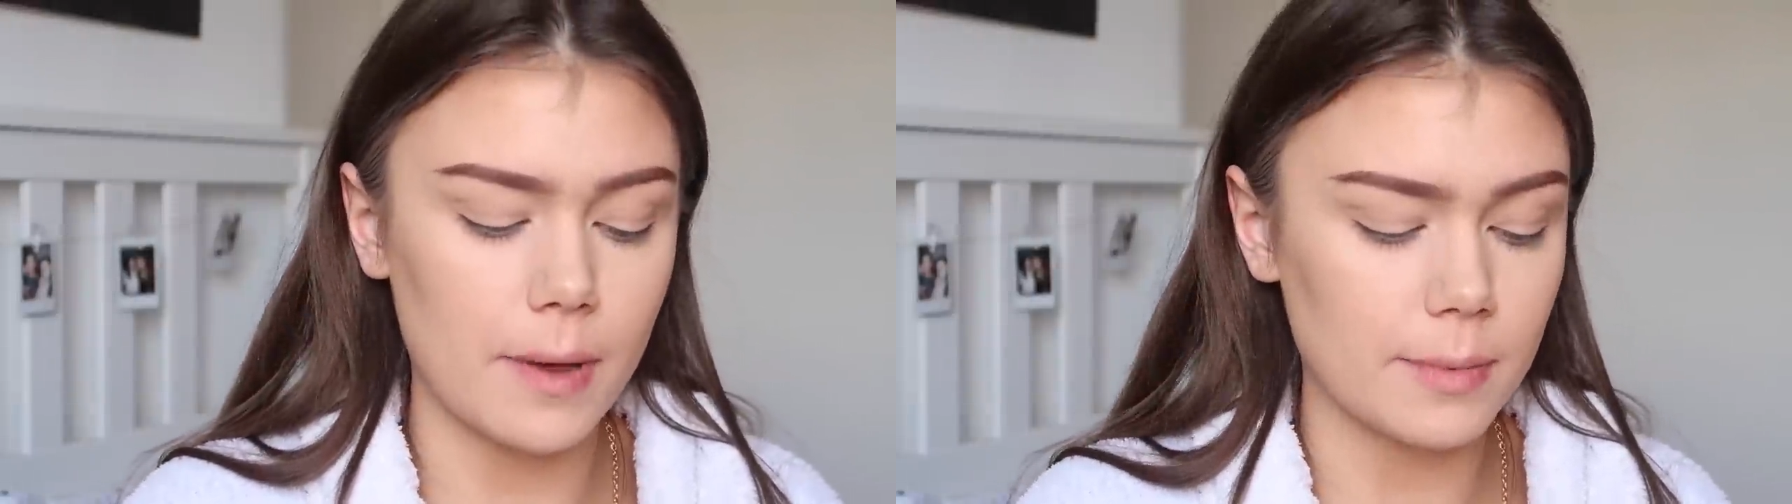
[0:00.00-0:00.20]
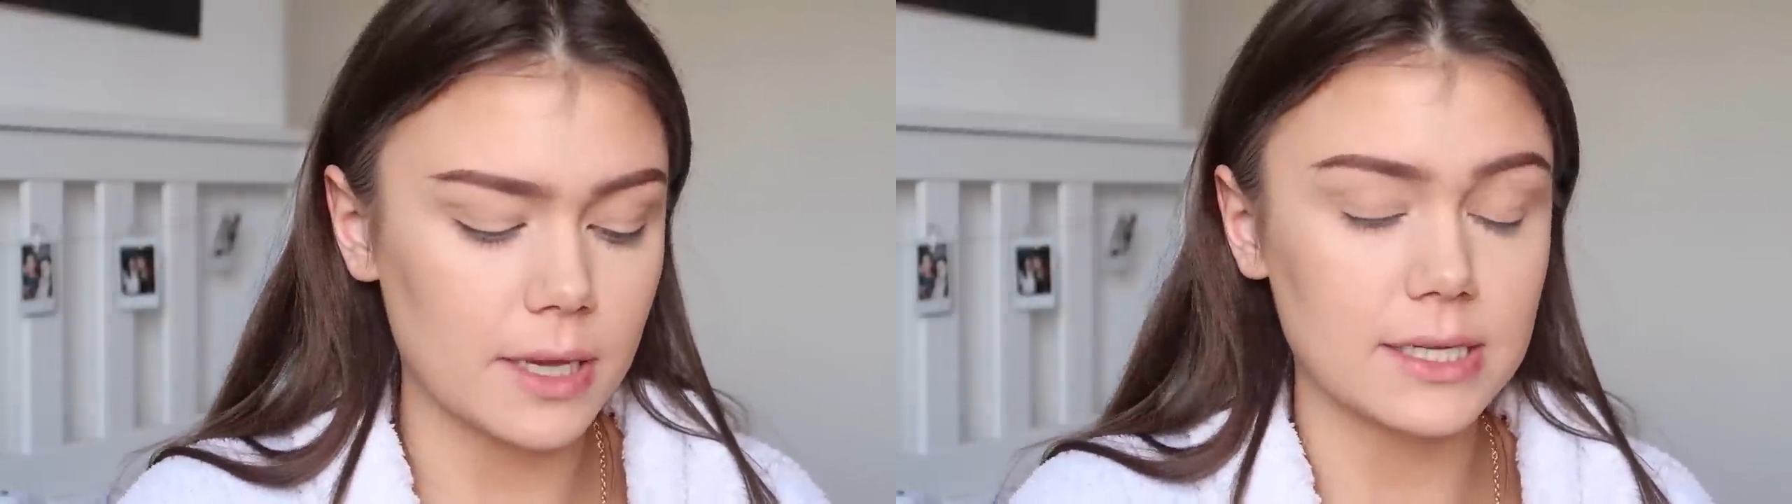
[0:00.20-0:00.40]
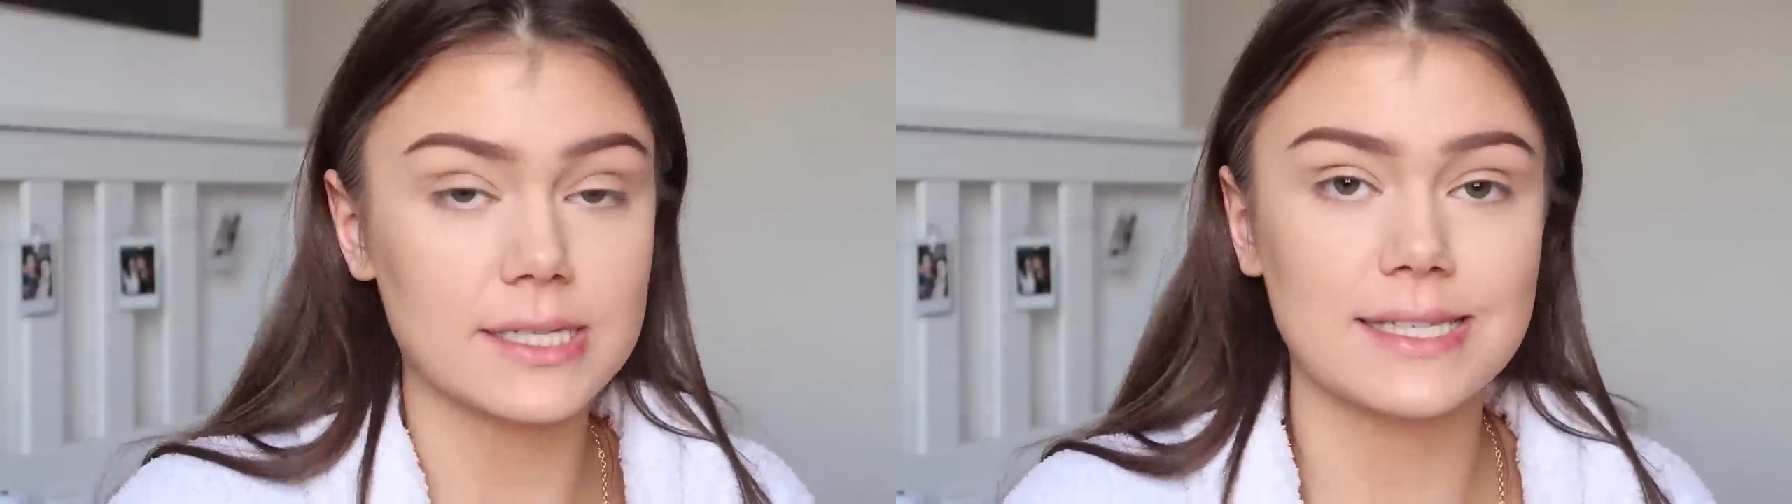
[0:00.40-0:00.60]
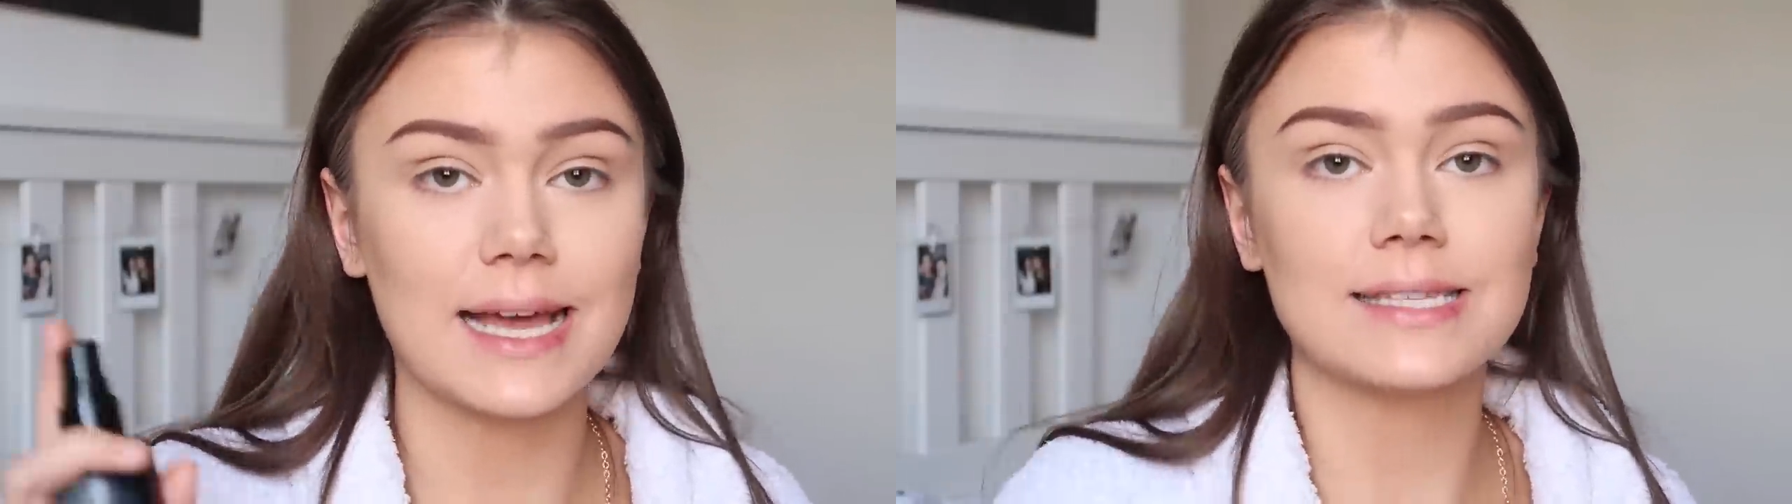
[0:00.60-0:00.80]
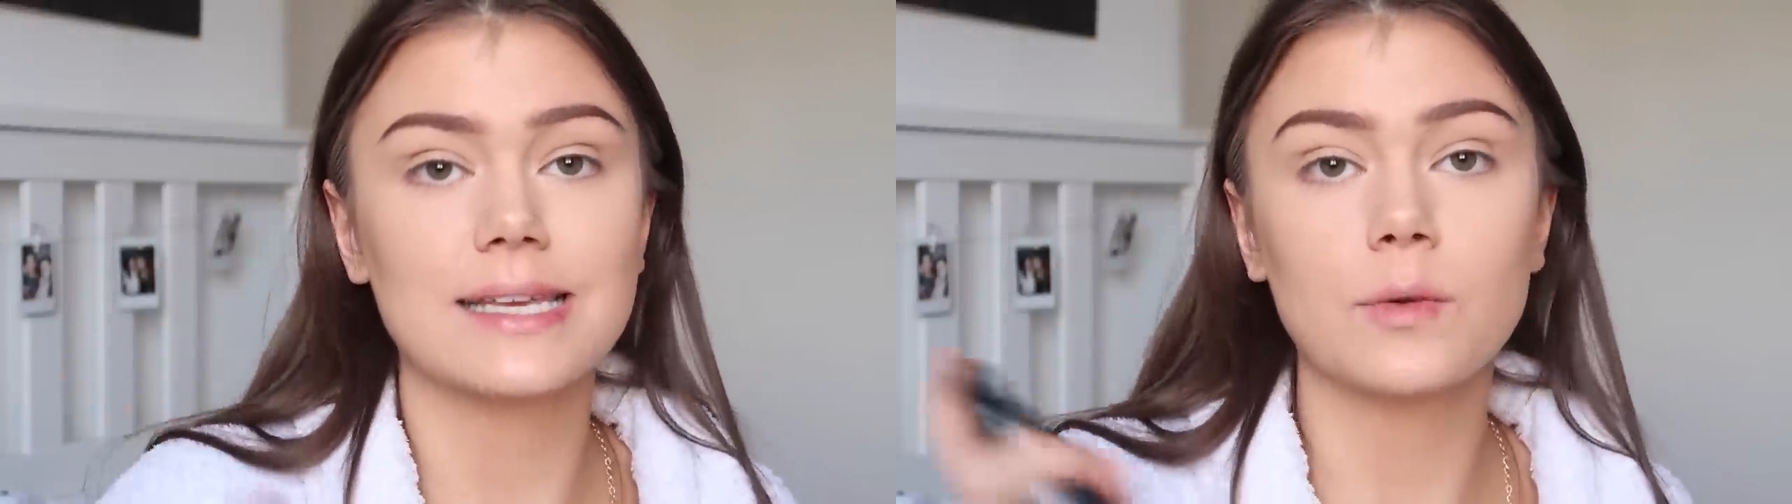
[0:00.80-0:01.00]
I'm going to
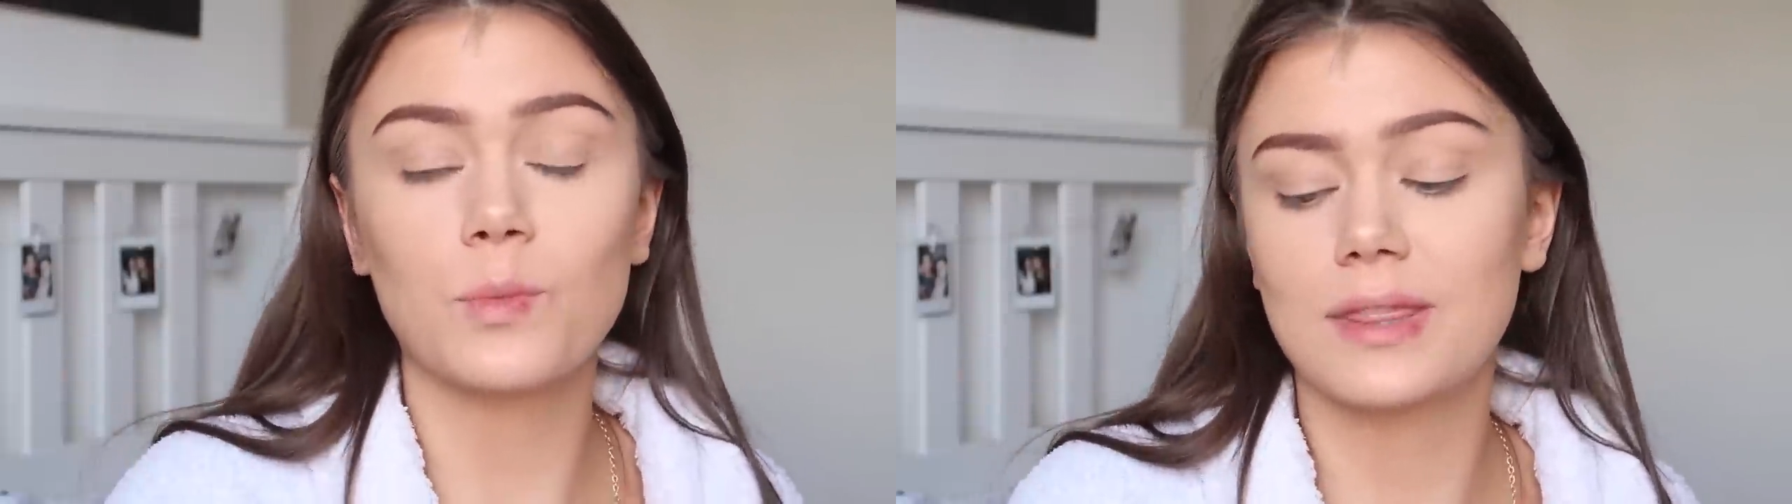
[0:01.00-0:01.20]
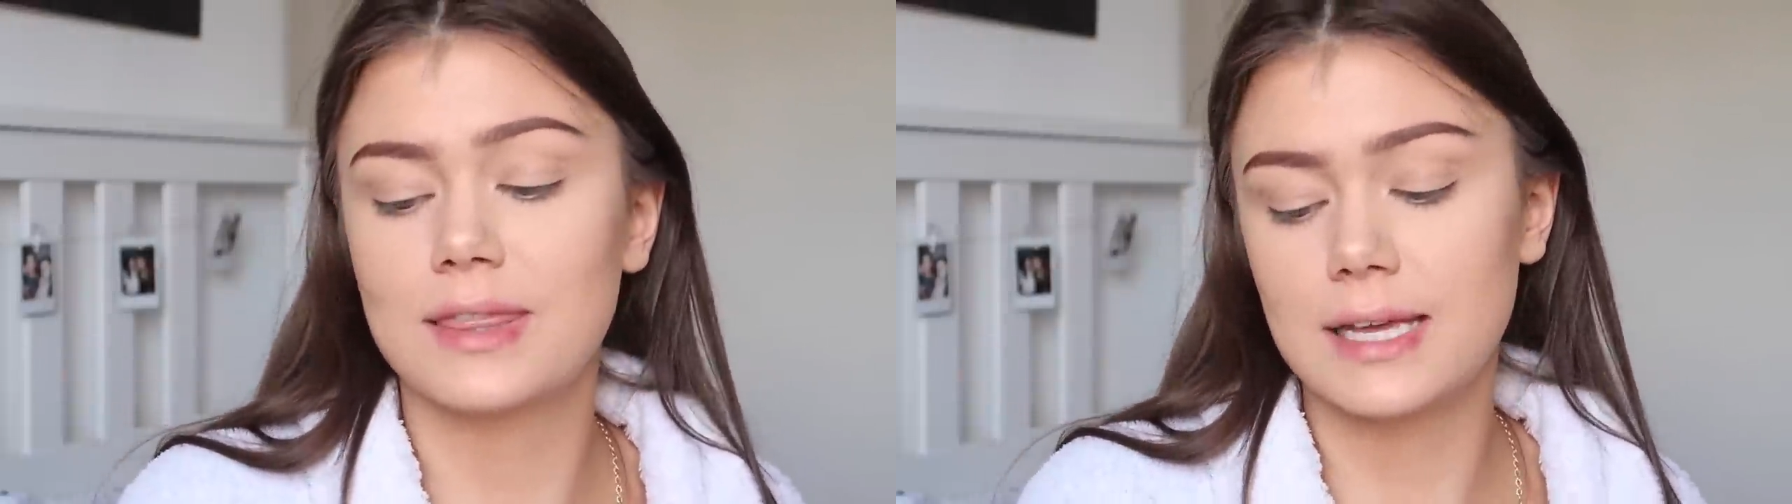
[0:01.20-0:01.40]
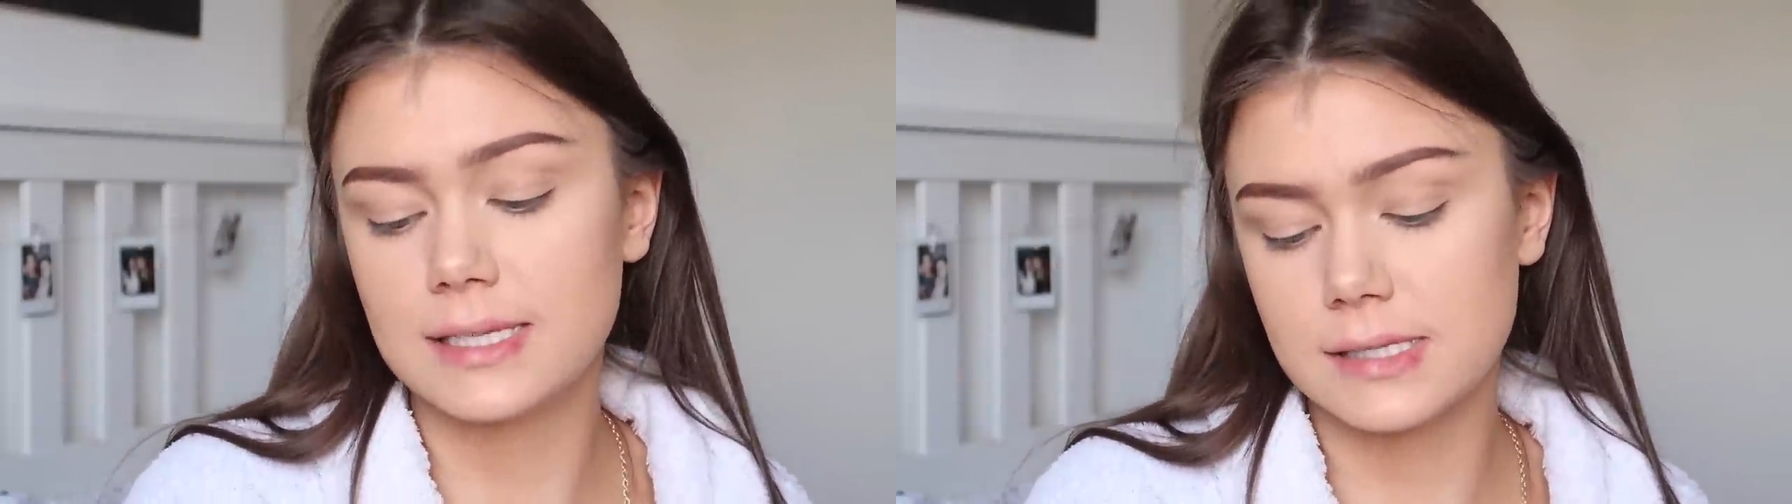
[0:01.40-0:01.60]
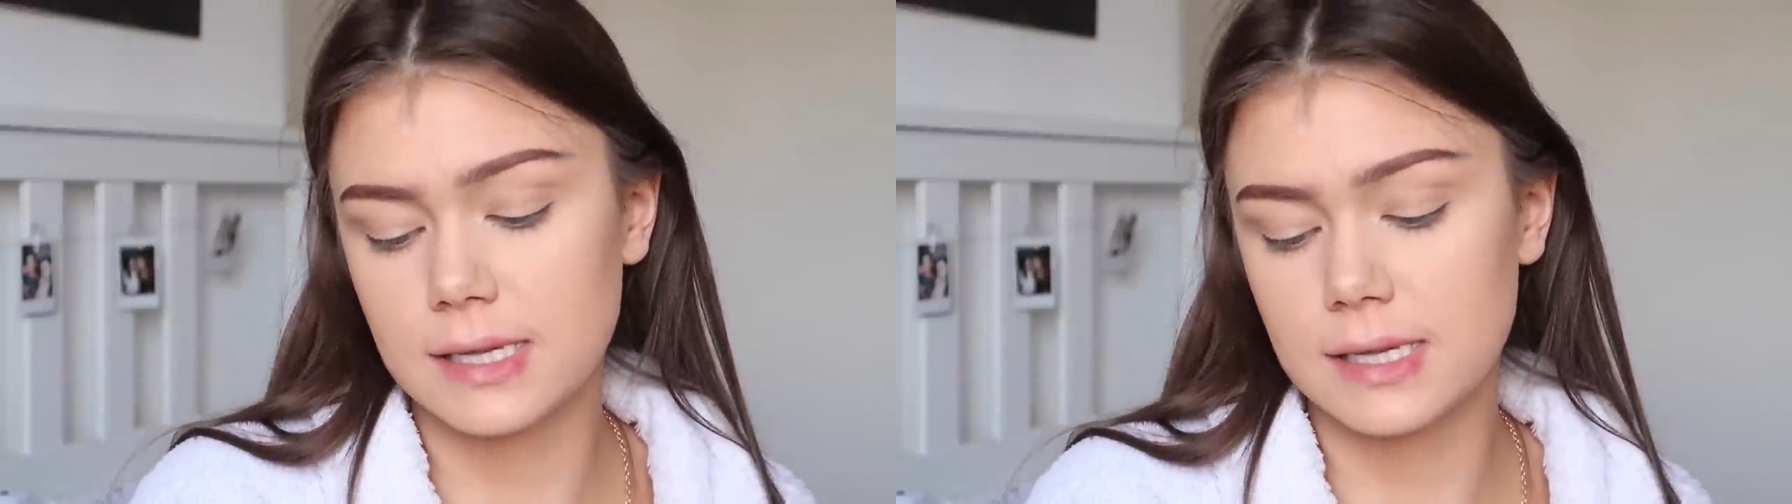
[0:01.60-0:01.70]
set it with this